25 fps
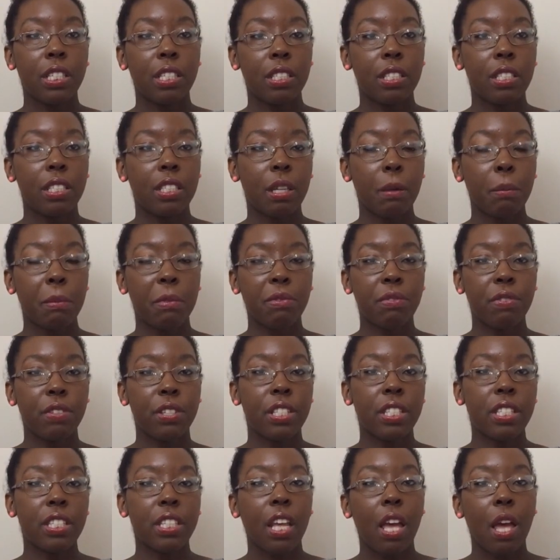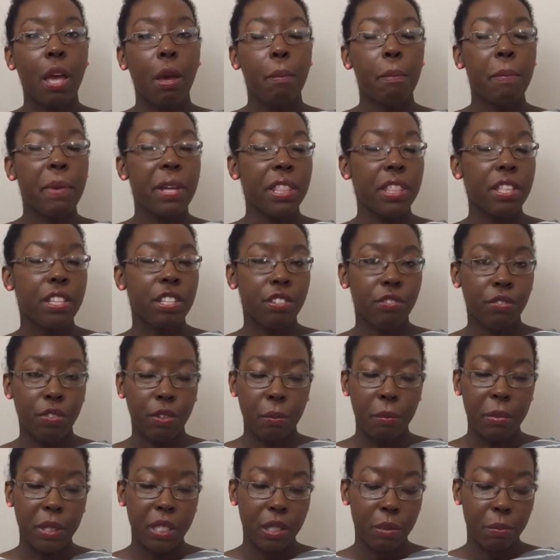some of his methods
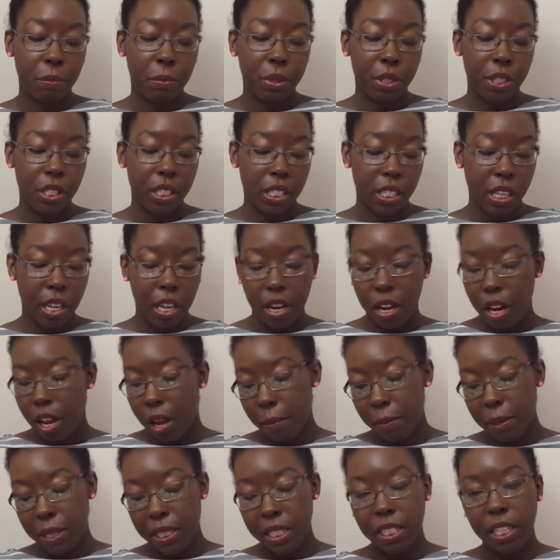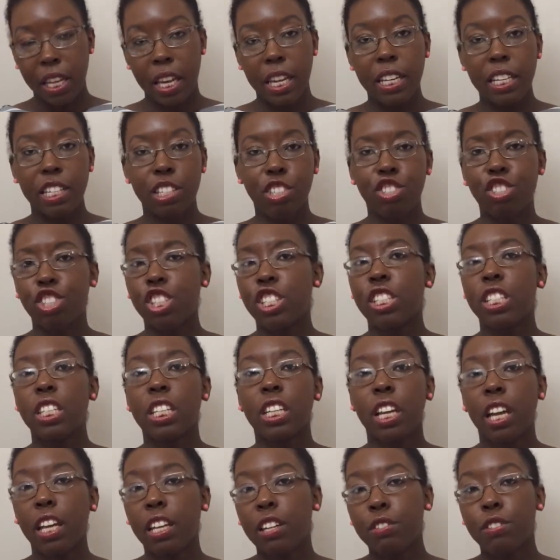from his books, and I'm excited just
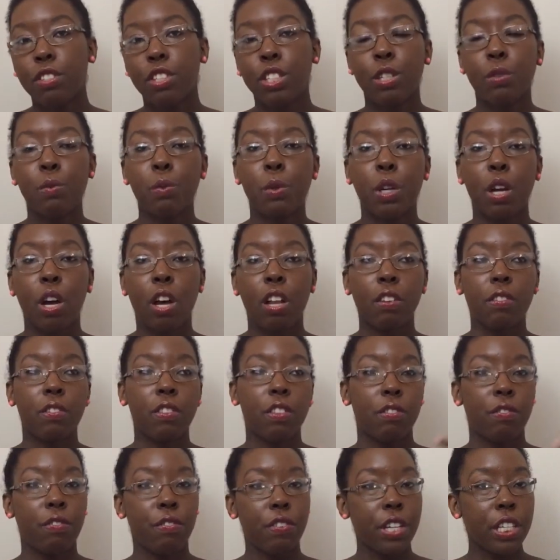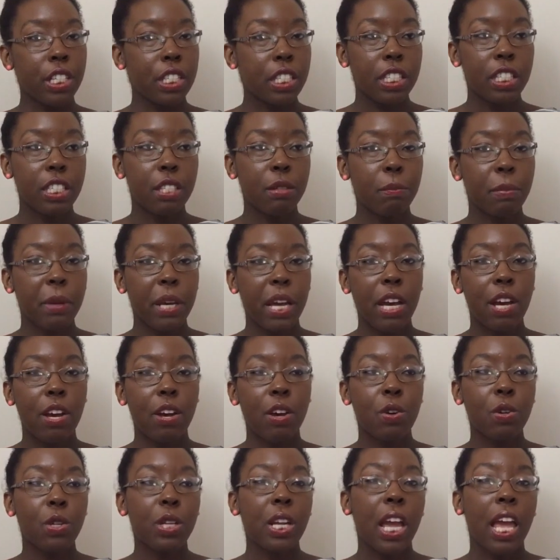to kind of see what all of the fuss is
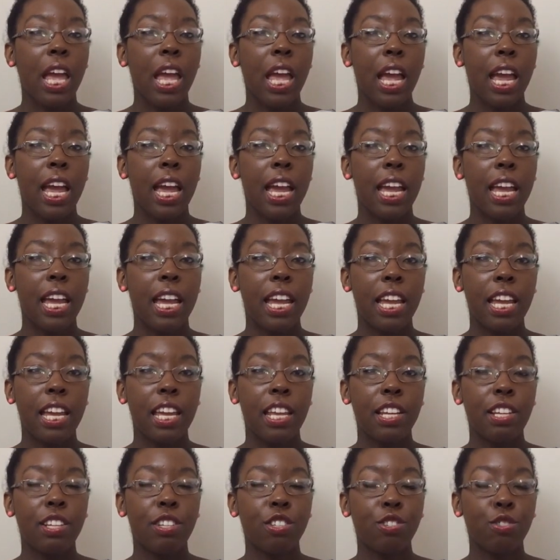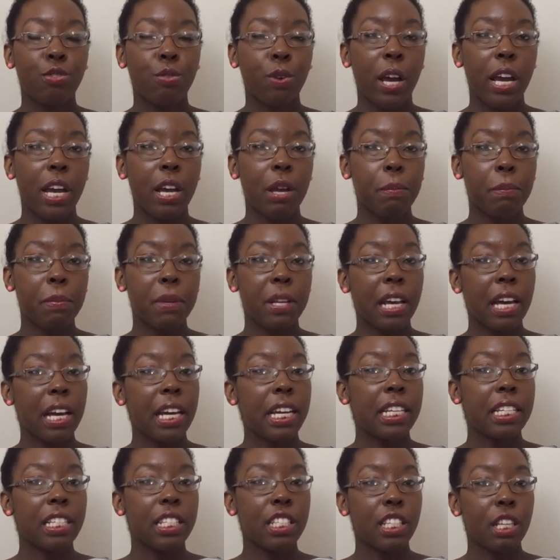about and try
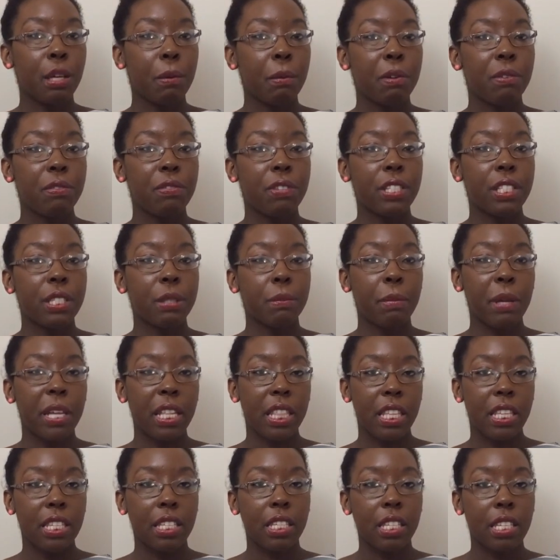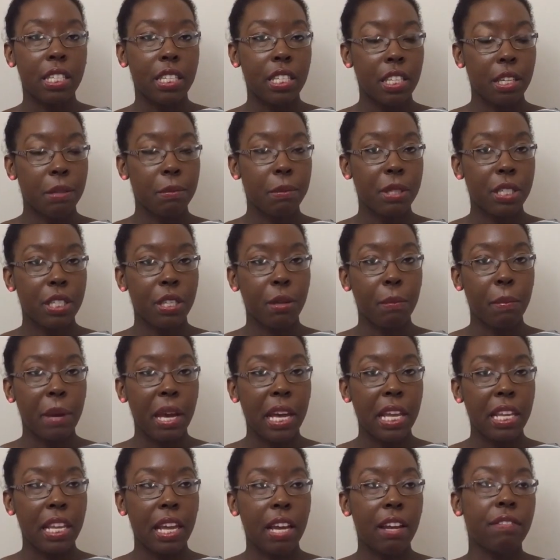applying some of his methods and tips to
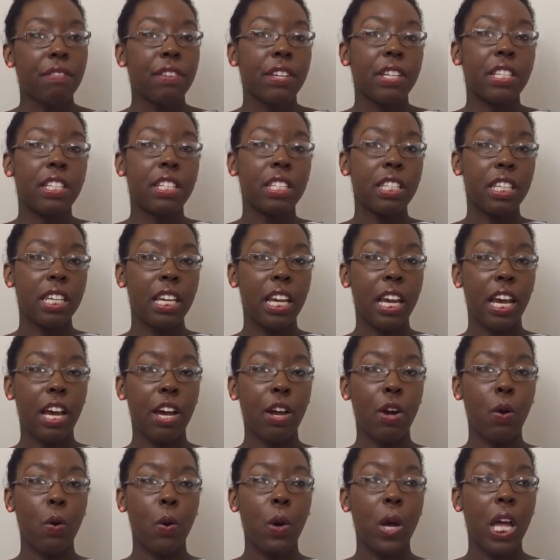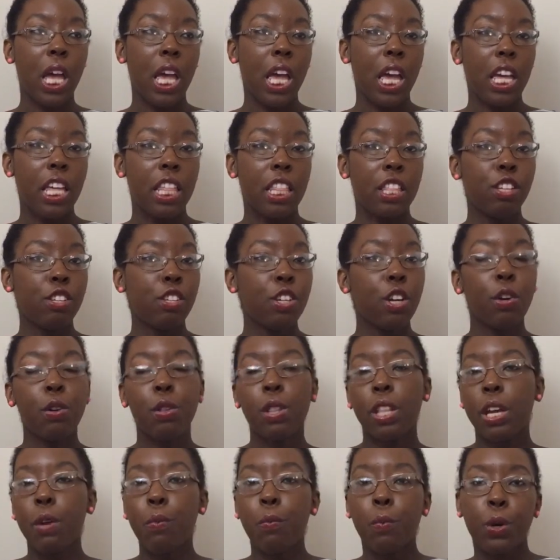my life and see how, you
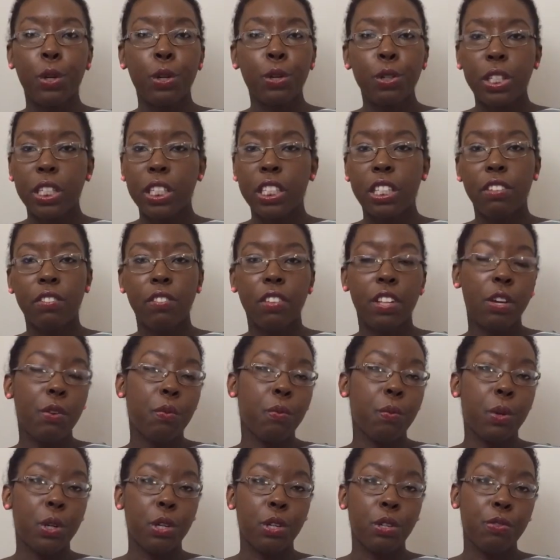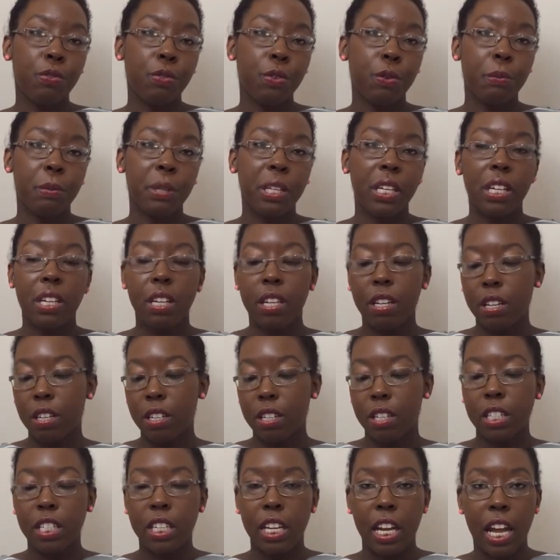know, they work, if they work for me
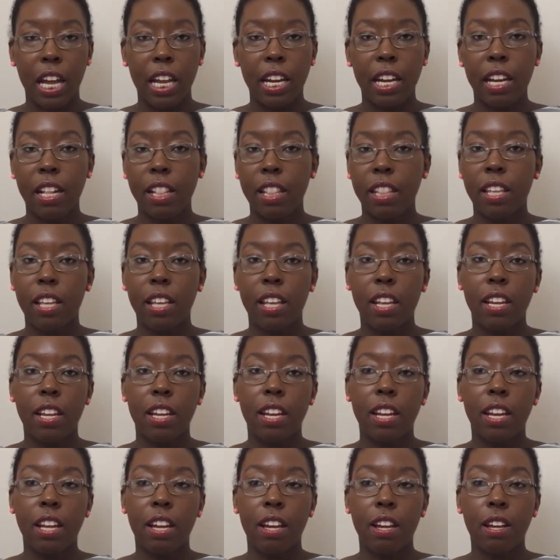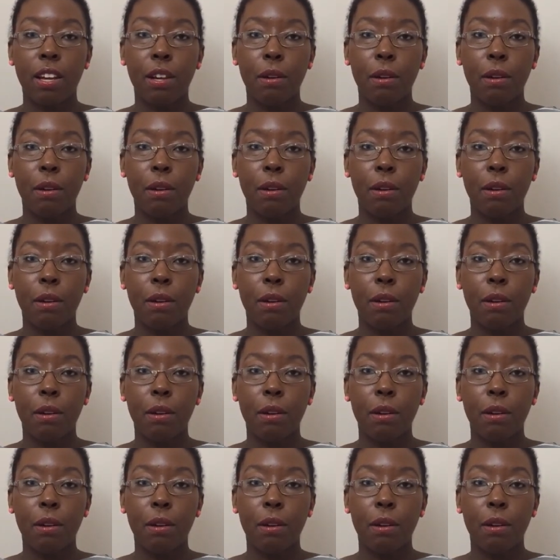or not. And then